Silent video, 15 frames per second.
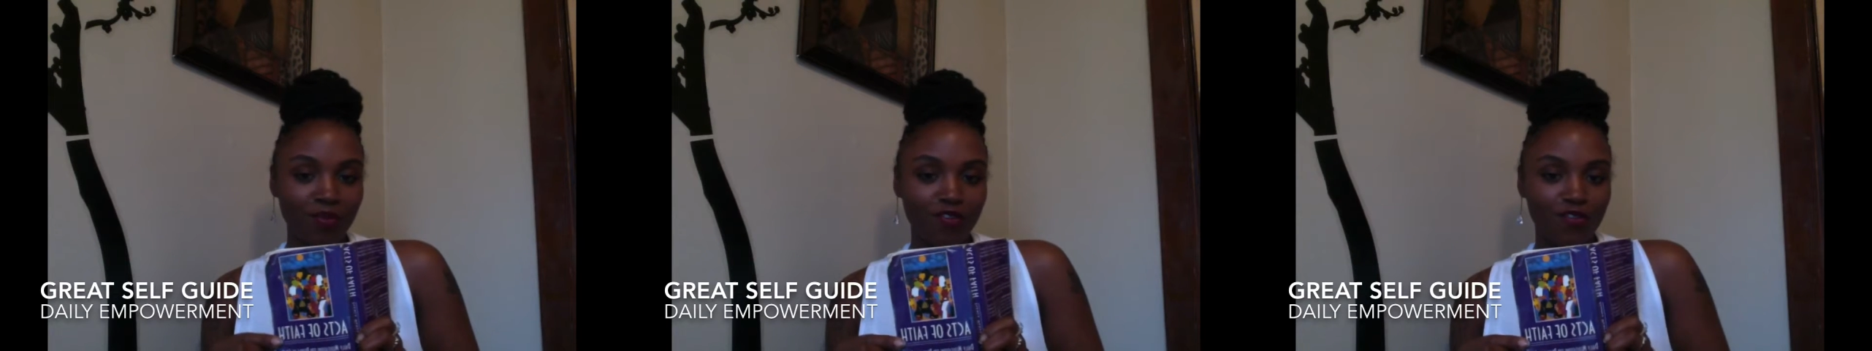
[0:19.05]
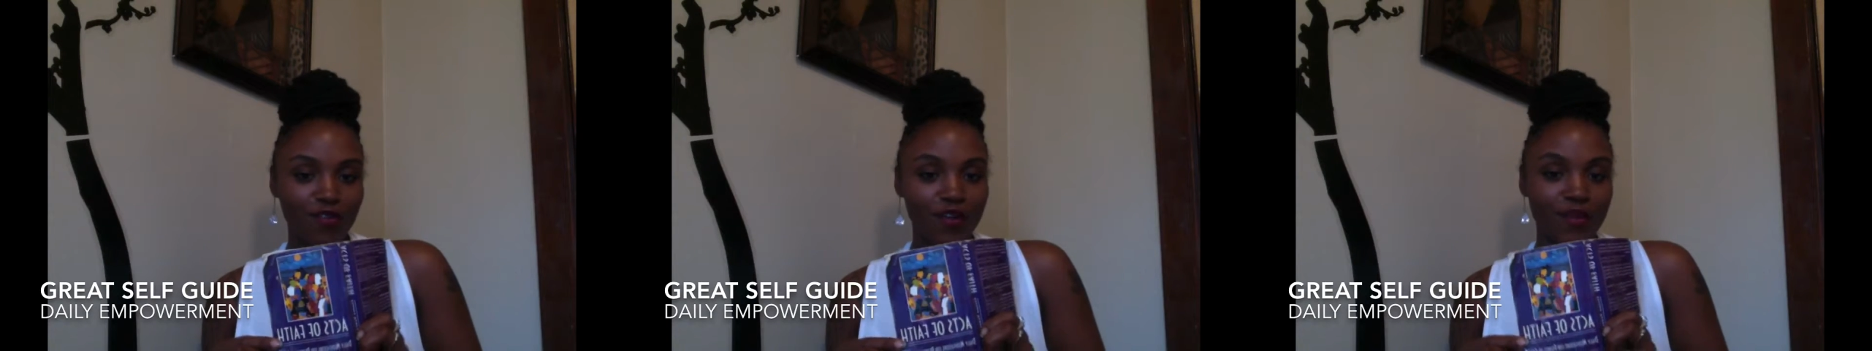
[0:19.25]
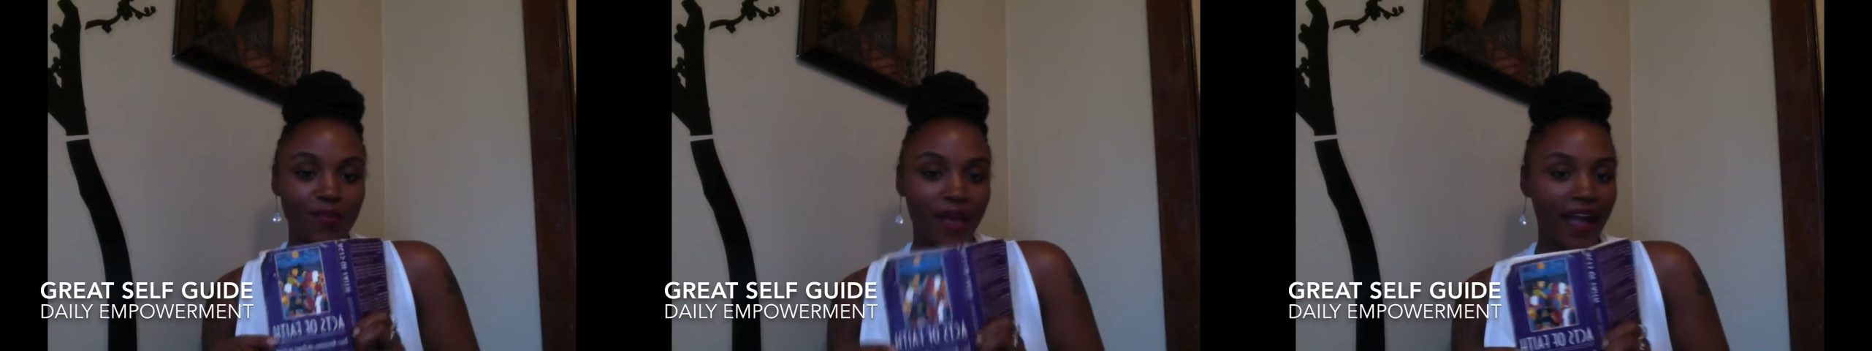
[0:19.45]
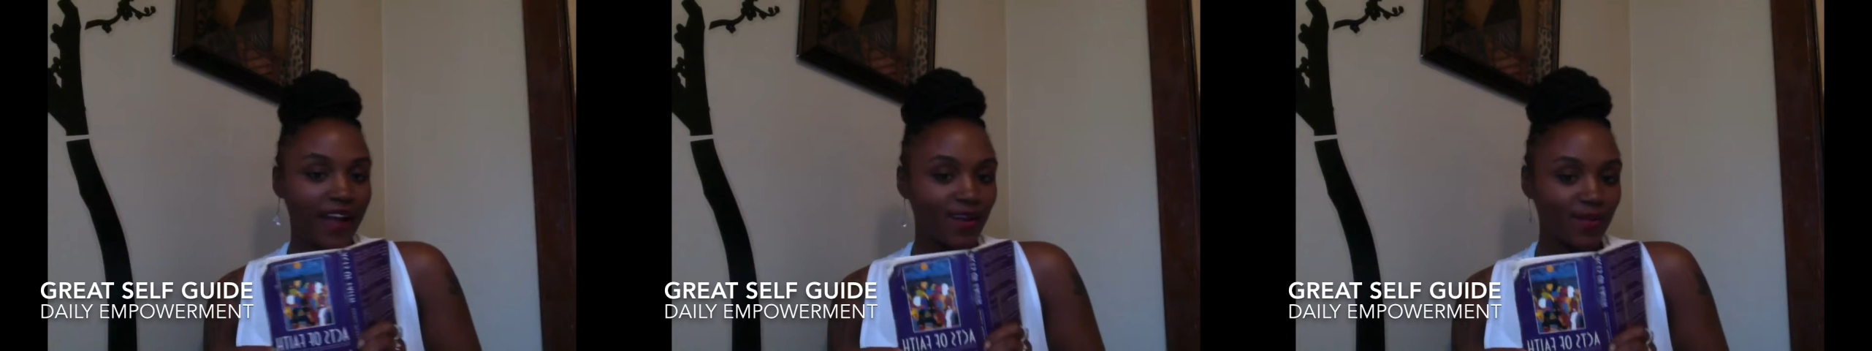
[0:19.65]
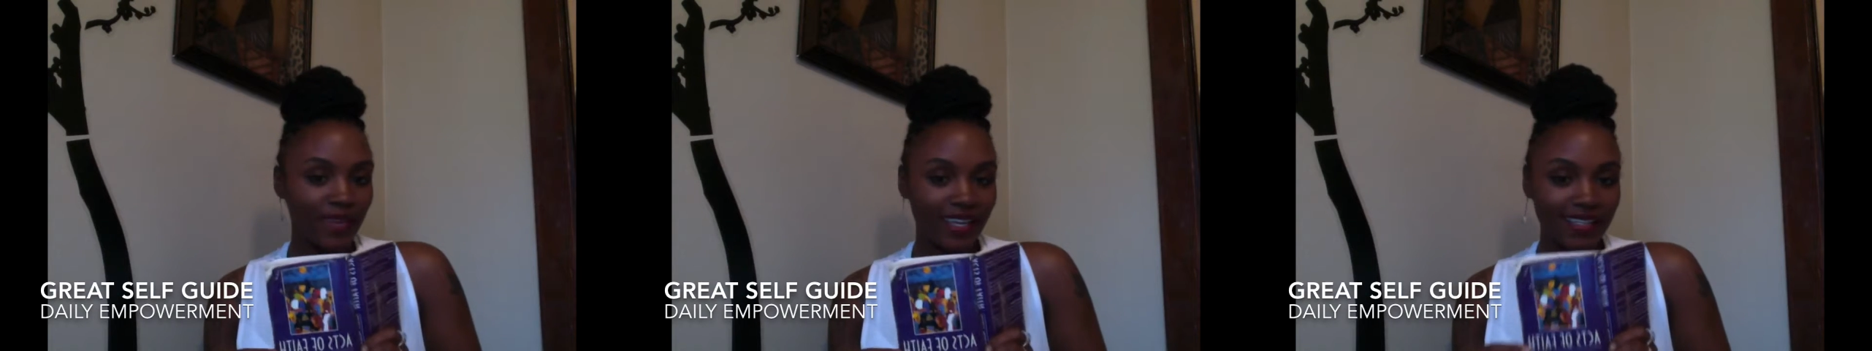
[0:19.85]
for
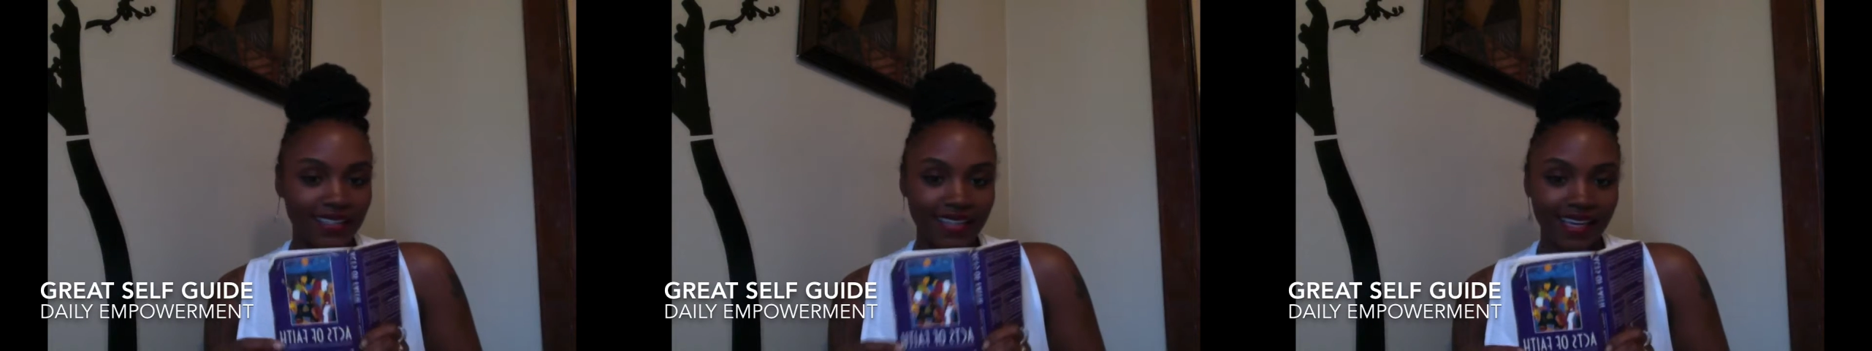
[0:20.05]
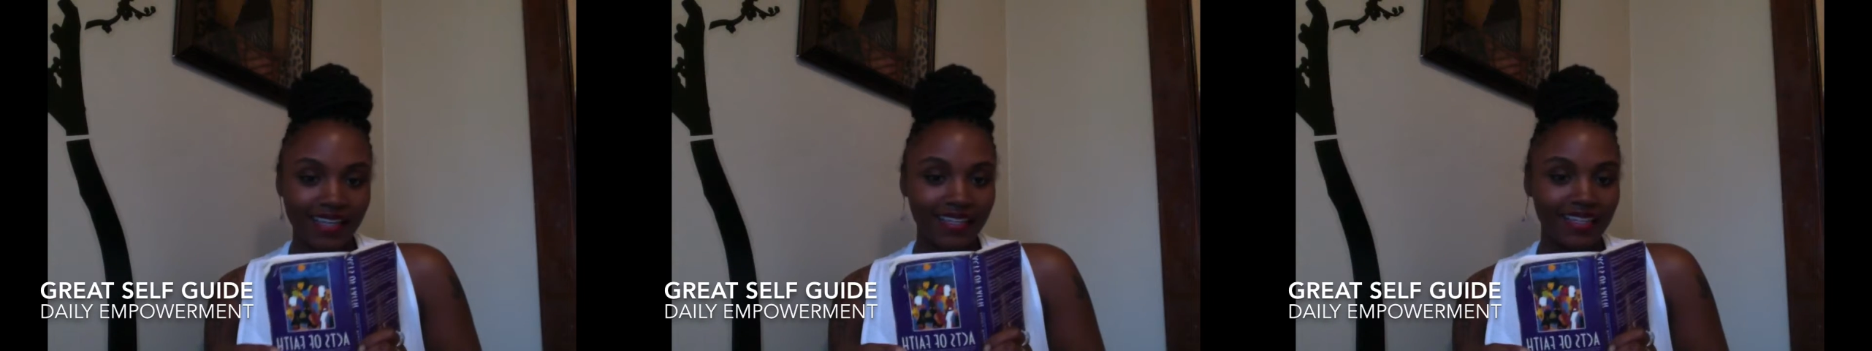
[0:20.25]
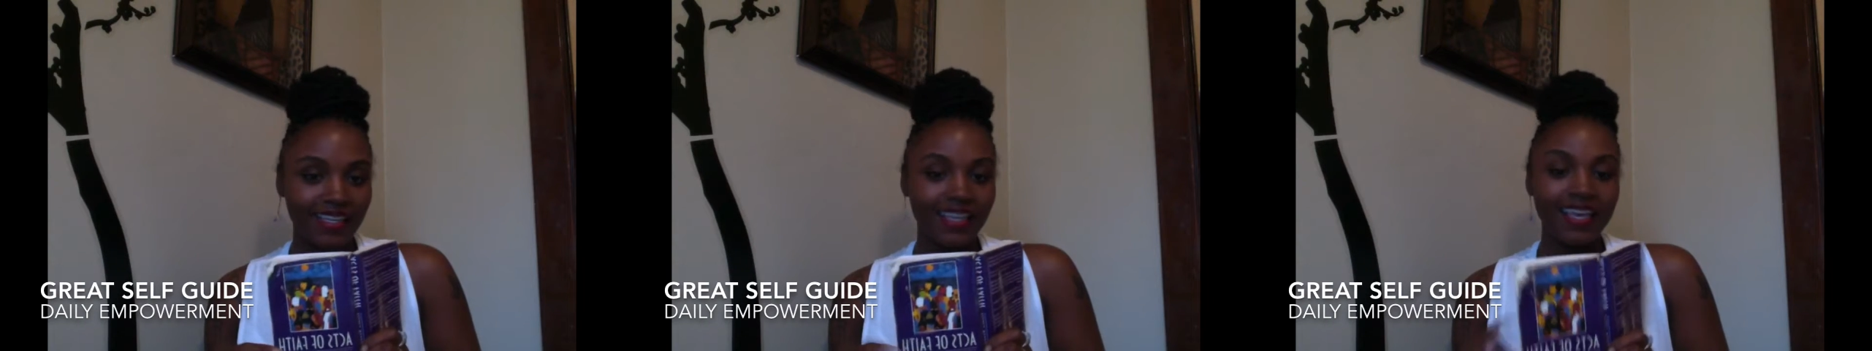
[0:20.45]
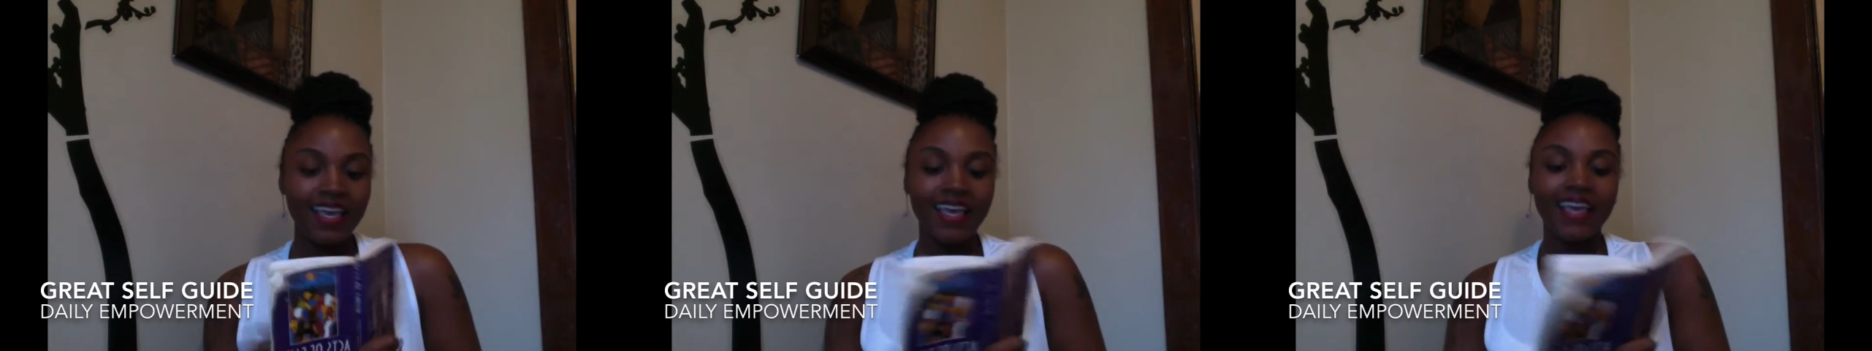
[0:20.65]
empowerment daily,